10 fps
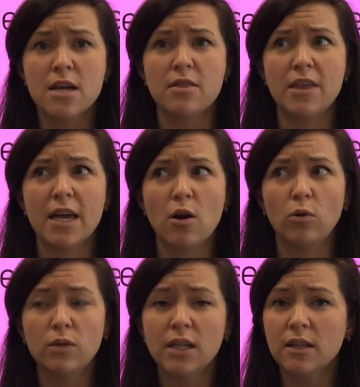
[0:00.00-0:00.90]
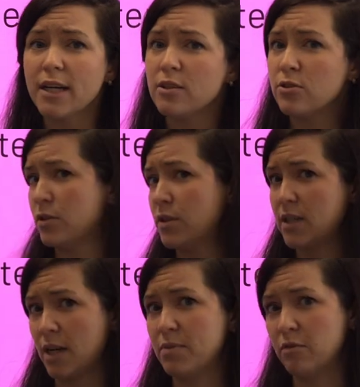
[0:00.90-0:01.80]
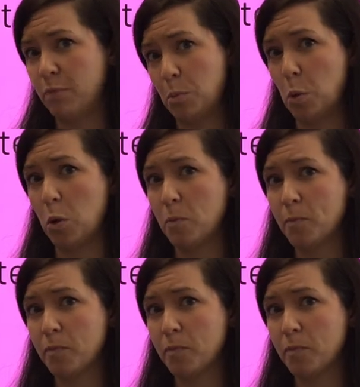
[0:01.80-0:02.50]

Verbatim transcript: They only like certain types of people.